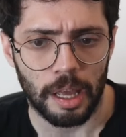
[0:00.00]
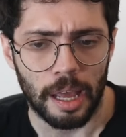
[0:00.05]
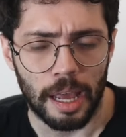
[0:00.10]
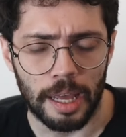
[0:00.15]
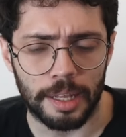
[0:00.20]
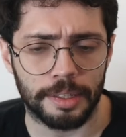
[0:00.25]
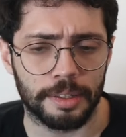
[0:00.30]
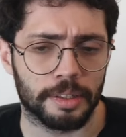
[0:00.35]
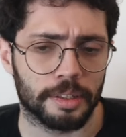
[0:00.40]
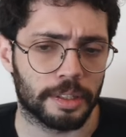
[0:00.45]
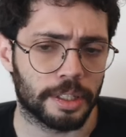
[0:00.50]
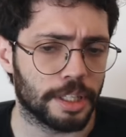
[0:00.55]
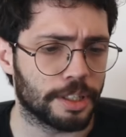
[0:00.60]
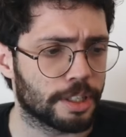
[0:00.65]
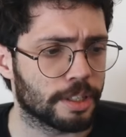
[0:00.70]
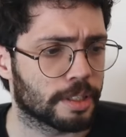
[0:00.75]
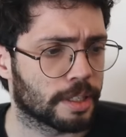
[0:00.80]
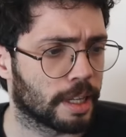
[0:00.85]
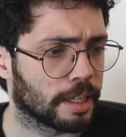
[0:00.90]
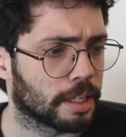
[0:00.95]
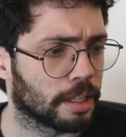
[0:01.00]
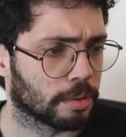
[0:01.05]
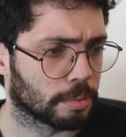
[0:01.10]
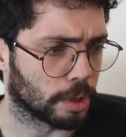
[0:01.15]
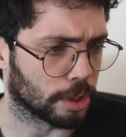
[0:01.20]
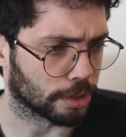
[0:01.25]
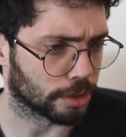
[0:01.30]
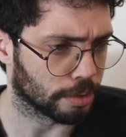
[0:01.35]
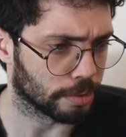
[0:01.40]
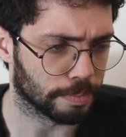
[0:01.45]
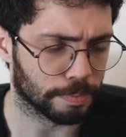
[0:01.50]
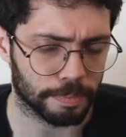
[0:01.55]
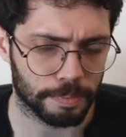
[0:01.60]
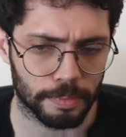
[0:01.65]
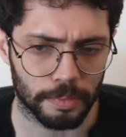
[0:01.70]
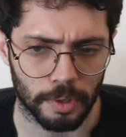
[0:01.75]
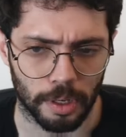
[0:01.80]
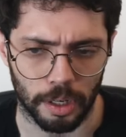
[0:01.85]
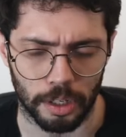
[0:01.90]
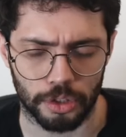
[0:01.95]
And this is like in Rust.
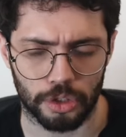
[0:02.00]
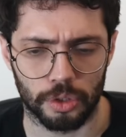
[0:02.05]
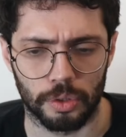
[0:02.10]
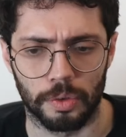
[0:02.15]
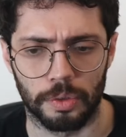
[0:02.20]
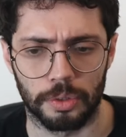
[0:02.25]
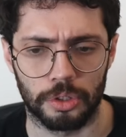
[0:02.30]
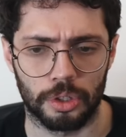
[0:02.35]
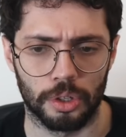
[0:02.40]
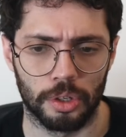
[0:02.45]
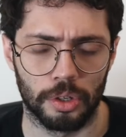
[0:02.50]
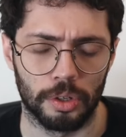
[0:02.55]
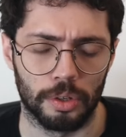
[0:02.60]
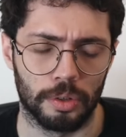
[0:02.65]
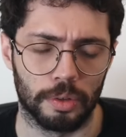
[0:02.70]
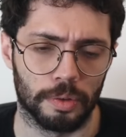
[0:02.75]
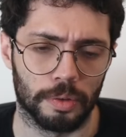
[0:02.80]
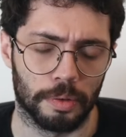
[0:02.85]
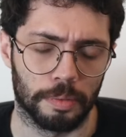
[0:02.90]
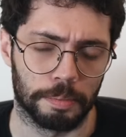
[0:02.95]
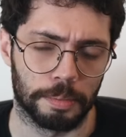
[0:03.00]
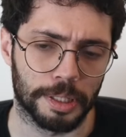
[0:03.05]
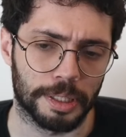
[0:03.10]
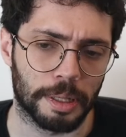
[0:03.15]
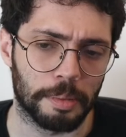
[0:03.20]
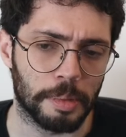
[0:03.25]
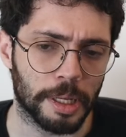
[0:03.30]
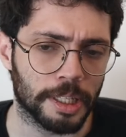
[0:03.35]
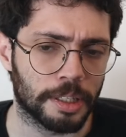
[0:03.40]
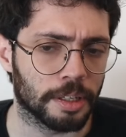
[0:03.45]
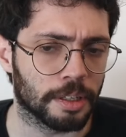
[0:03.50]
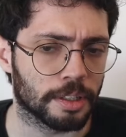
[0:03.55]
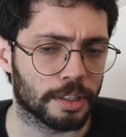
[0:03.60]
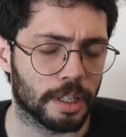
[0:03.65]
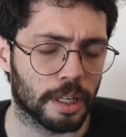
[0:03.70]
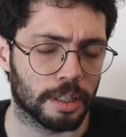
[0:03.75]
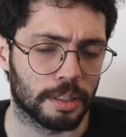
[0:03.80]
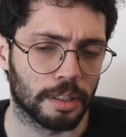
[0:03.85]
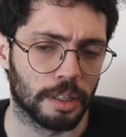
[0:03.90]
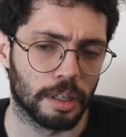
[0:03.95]
But the main thing is
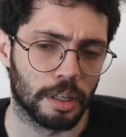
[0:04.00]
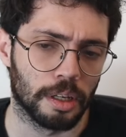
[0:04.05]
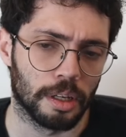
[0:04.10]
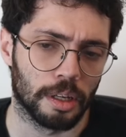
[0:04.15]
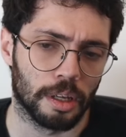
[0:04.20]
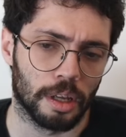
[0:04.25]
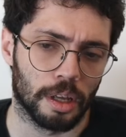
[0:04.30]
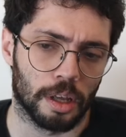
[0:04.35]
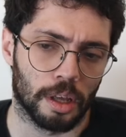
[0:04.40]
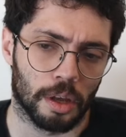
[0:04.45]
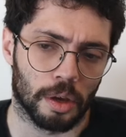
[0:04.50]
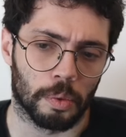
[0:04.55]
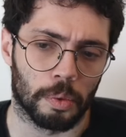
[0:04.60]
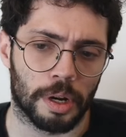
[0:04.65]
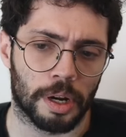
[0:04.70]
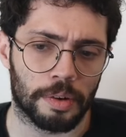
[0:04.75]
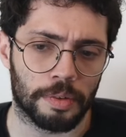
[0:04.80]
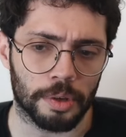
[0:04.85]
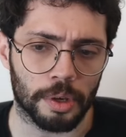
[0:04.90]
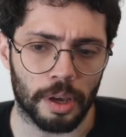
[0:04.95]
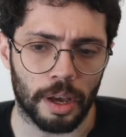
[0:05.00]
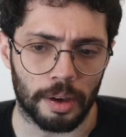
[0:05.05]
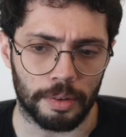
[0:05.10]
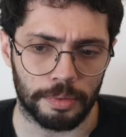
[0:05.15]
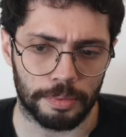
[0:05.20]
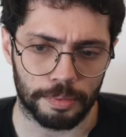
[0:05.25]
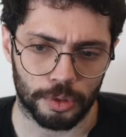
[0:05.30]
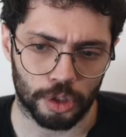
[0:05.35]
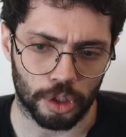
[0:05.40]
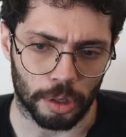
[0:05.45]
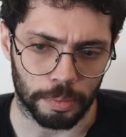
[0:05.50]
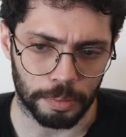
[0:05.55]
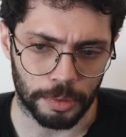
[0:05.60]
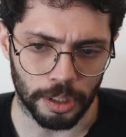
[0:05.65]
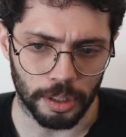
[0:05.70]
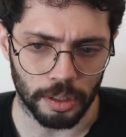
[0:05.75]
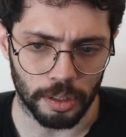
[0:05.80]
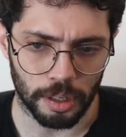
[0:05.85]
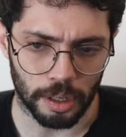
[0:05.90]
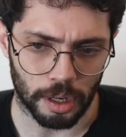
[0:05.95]
that whenever you have
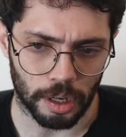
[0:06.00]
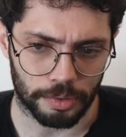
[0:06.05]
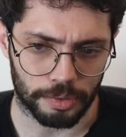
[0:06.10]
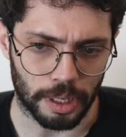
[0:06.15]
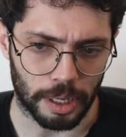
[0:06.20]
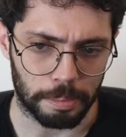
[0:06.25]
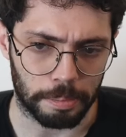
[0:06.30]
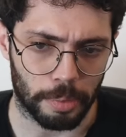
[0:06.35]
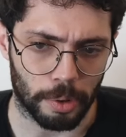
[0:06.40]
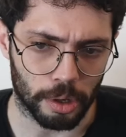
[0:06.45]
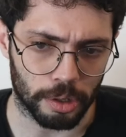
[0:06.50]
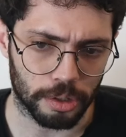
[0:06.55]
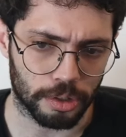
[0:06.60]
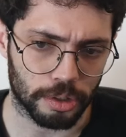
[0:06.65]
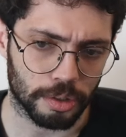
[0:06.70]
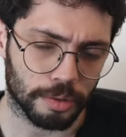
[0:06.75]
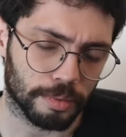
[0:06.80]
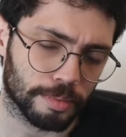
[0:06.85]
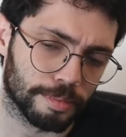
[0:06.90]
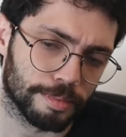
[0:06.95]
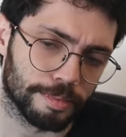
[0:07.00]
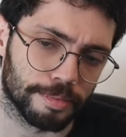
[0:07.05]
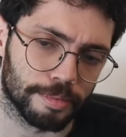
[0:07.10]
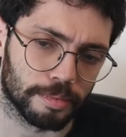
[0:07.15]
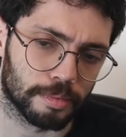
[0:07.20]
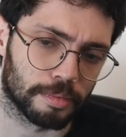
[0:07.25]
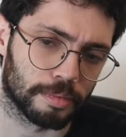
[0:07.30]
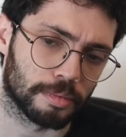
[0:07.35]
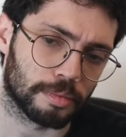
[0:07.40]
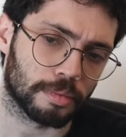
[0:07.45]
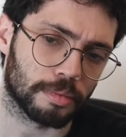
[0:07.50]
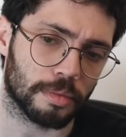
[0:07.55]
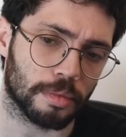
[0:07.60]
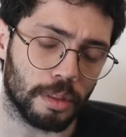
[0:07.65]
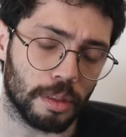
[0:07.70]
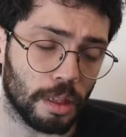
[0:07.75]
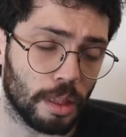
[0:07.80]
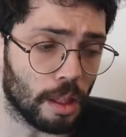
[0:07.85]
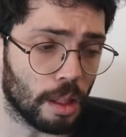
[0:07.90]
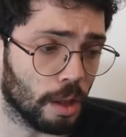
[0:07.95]
something of type box,
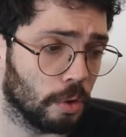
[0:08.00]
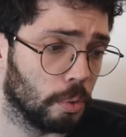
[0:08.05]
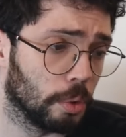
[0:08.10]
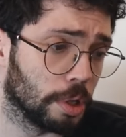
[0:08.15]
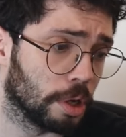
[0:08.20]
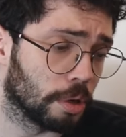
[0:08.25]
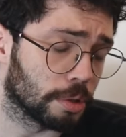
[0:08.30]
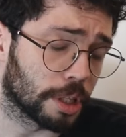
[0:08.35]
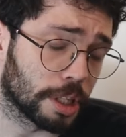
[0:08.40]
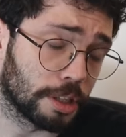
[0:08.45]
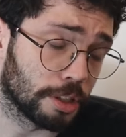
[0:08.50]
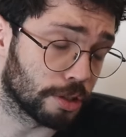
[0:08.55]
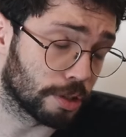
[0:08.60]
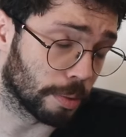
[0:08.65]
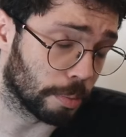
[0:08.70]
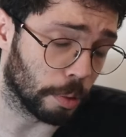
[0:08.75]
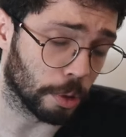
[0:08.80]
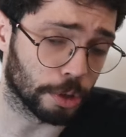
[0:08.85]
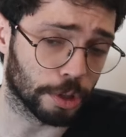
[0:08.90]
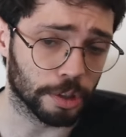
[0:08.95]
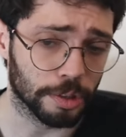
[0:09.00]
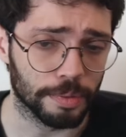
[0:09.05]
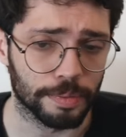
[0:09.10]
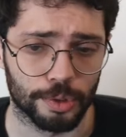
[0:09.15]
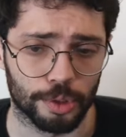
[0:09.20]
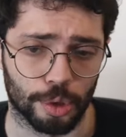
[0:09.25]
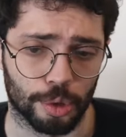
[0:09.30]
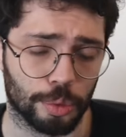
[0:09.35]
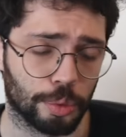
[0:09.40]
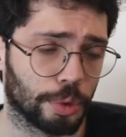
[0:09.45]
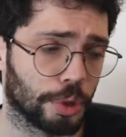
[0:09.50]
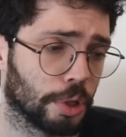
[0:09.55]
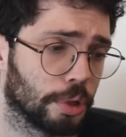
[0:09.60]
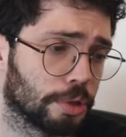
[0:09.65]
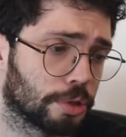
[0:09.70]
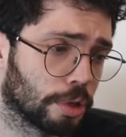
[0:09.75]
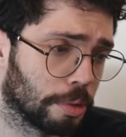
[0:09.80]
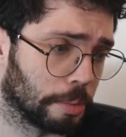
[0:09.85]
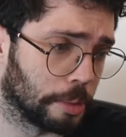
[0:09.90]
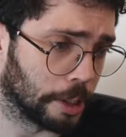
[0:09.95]
we know that this is a pointer, so we know
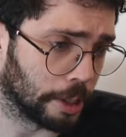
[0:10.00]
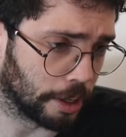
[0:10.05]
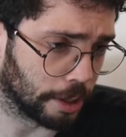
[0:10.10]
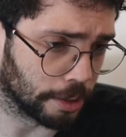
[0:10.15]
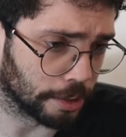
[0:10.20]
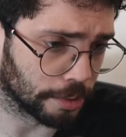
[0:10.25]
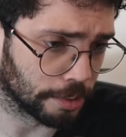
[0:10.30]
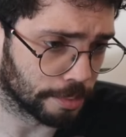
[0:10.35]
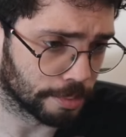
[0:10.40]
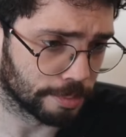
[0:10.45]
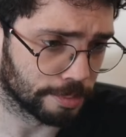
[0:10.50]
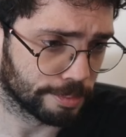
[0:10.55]
it's going to be 8.